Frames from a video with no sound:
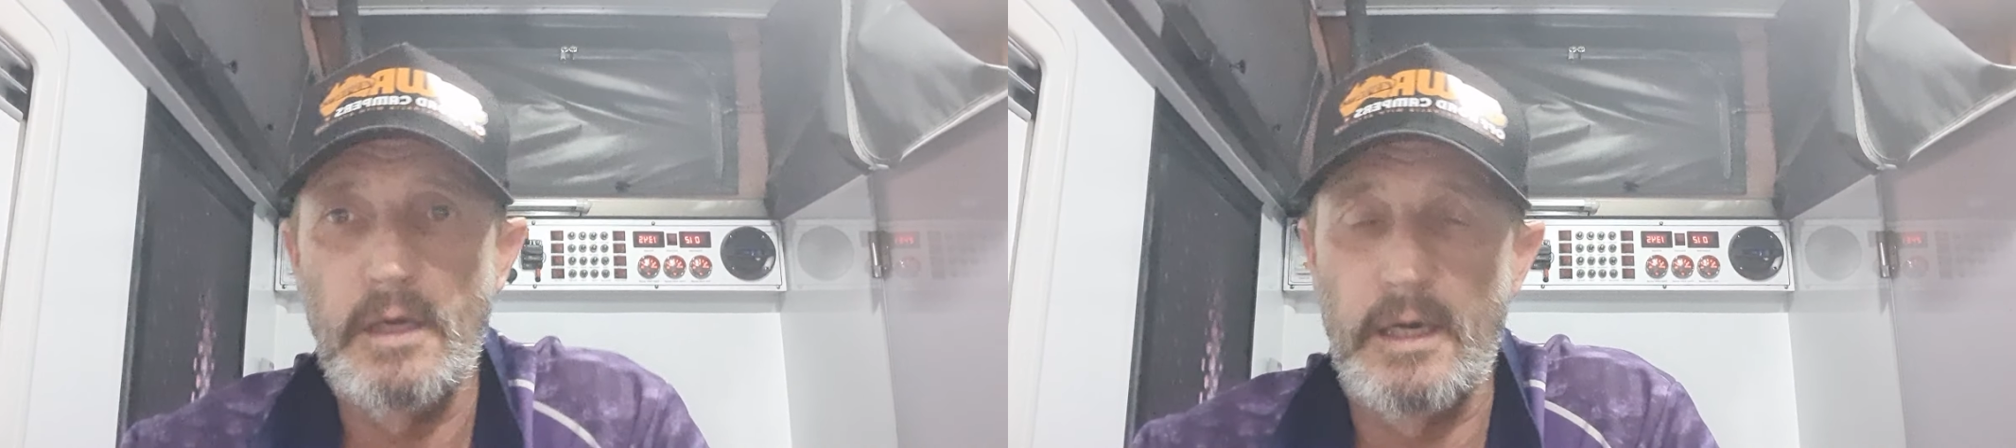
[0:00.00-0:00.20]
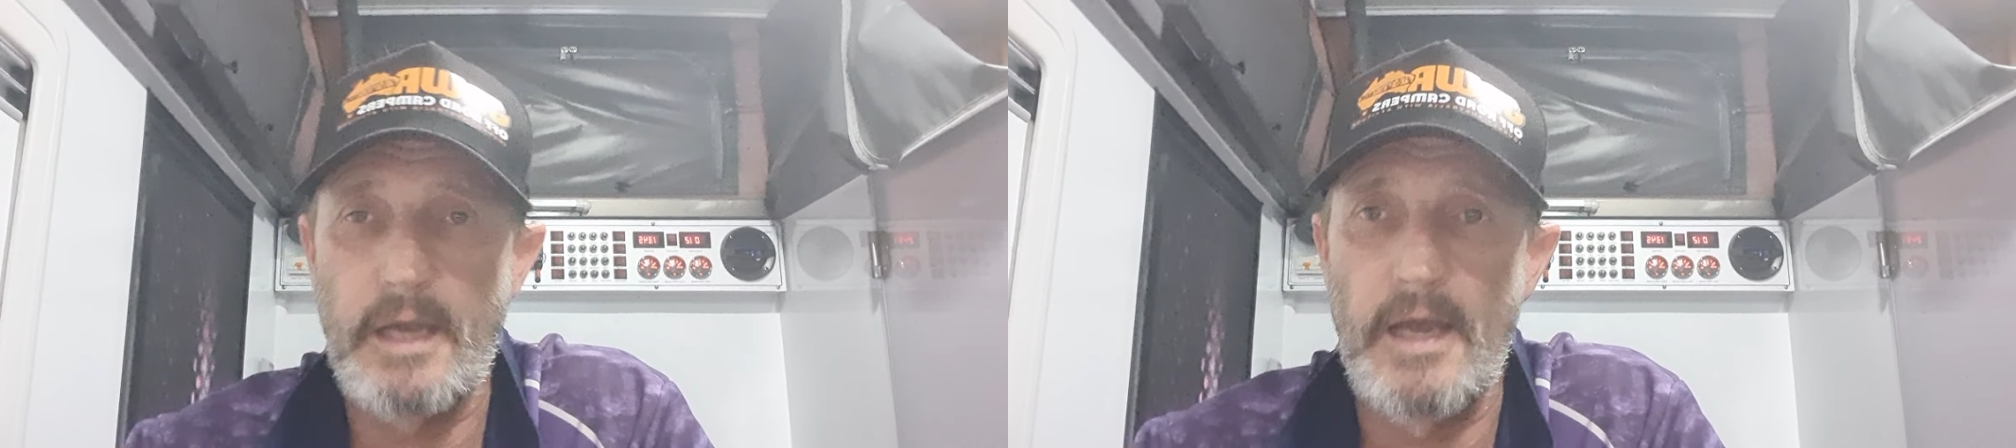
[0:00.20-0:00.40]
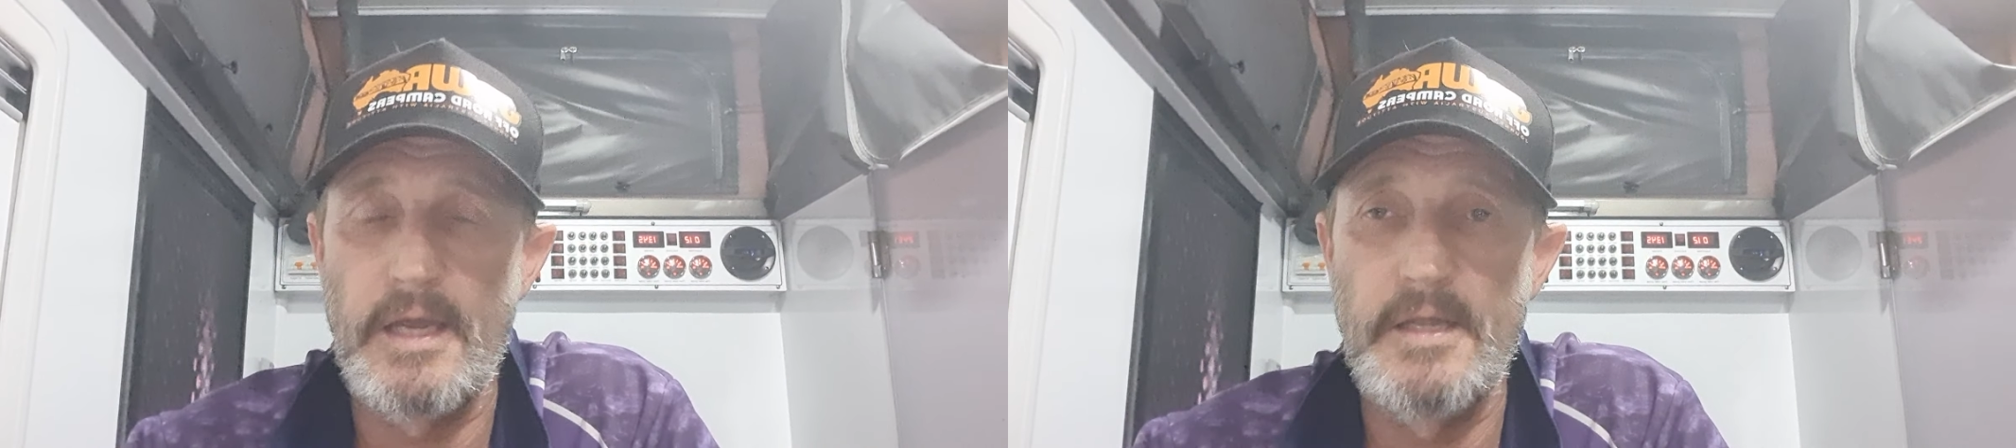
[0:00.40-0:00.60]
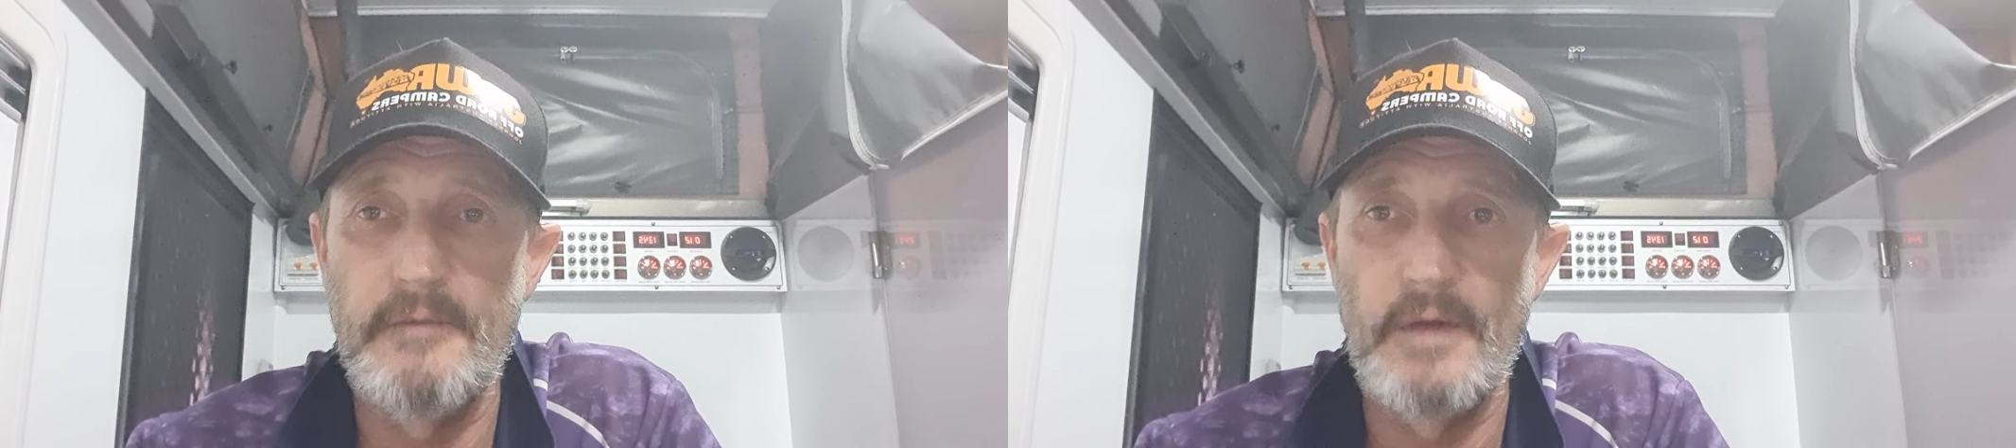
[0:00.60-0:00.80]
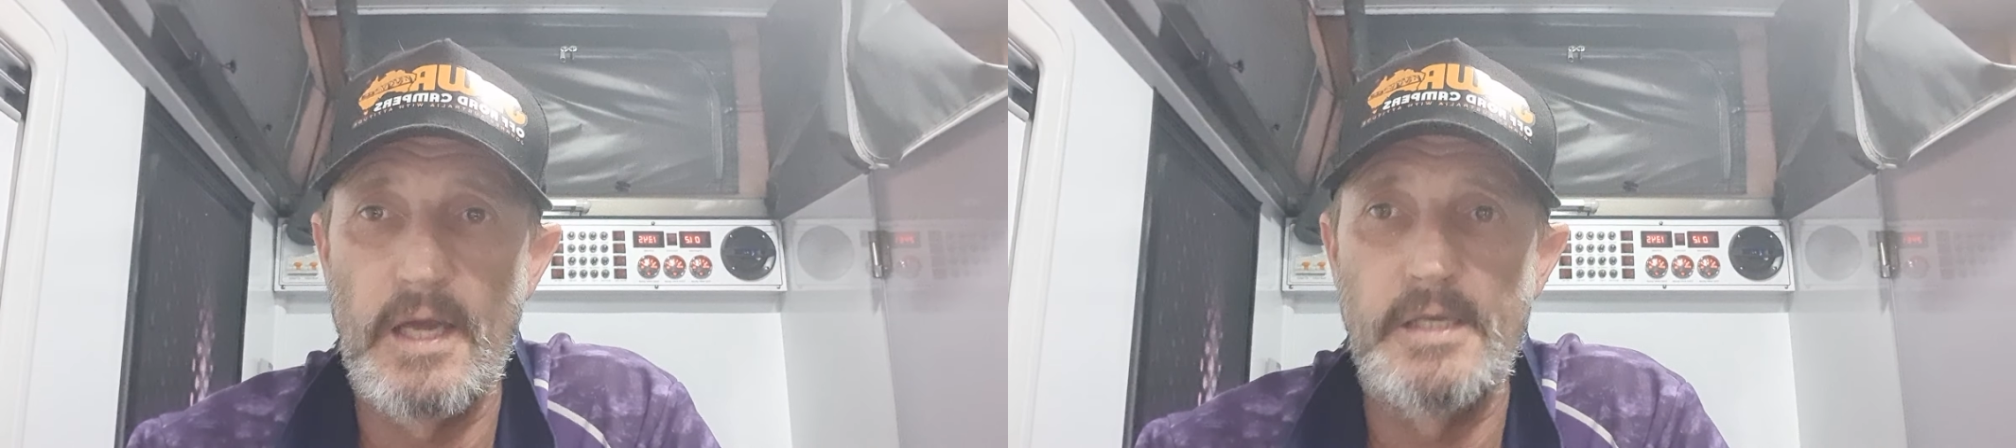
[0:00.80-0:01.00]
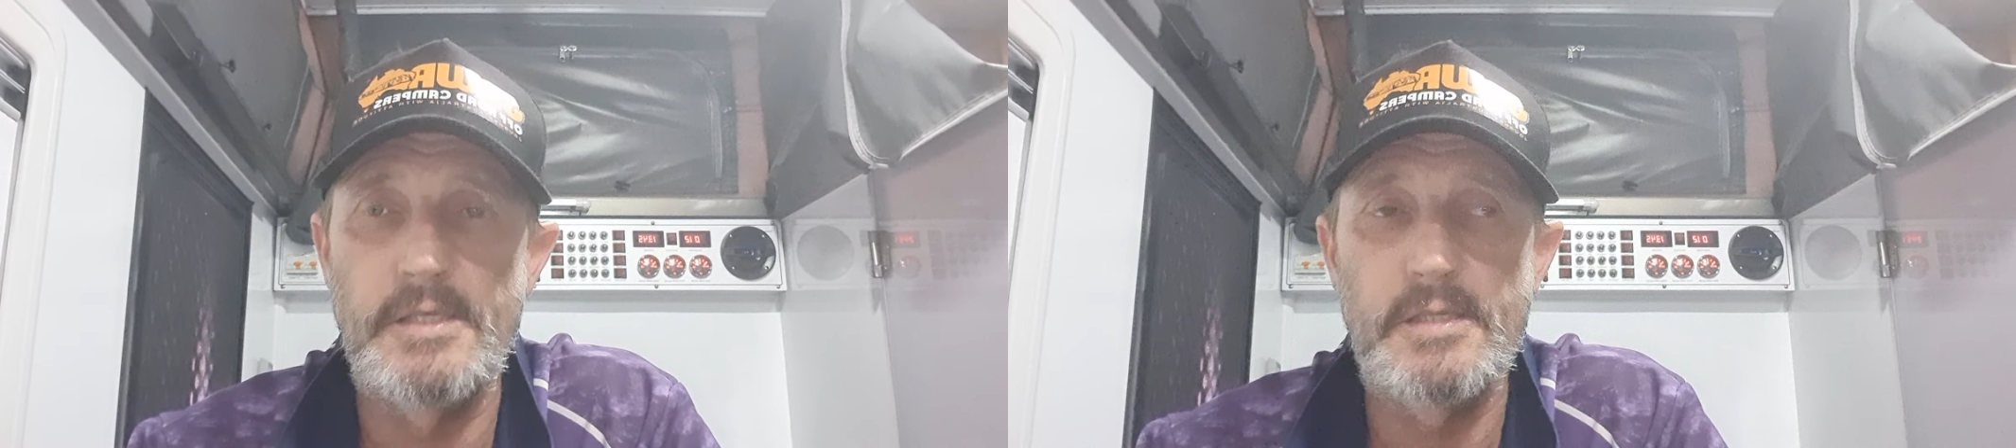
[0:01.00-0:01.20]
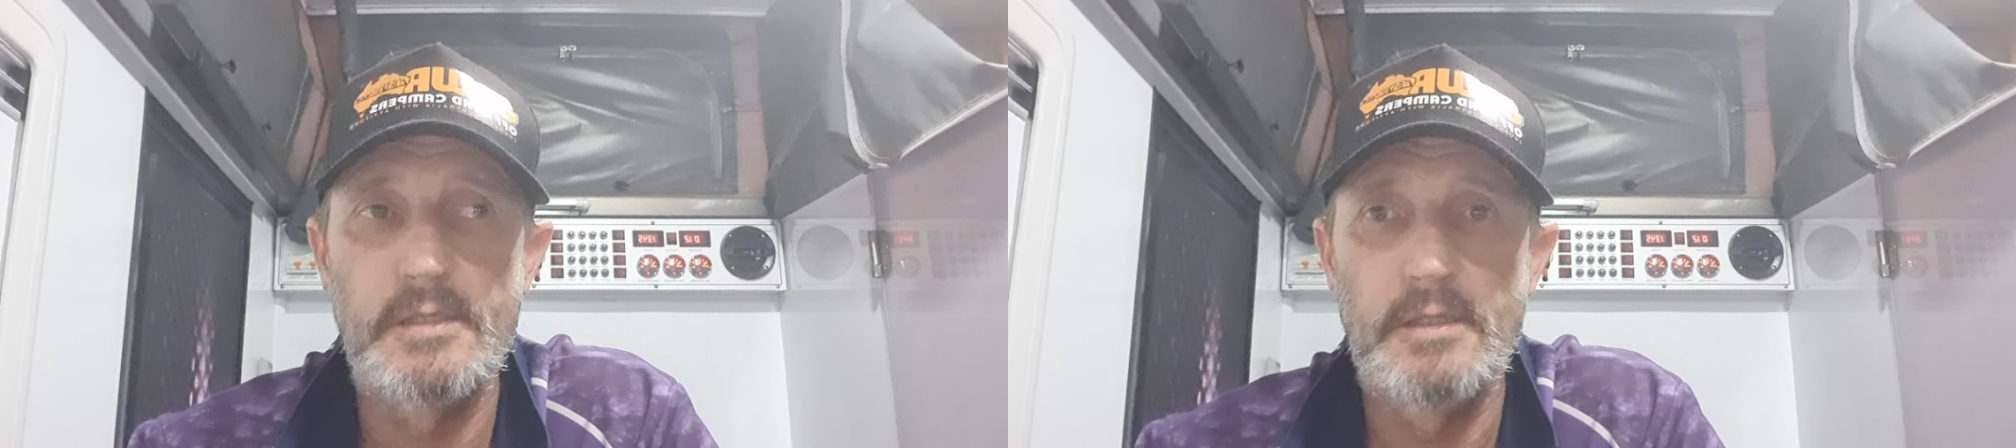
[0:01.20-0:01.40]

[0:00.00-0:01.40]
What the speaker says: okay, in the vans.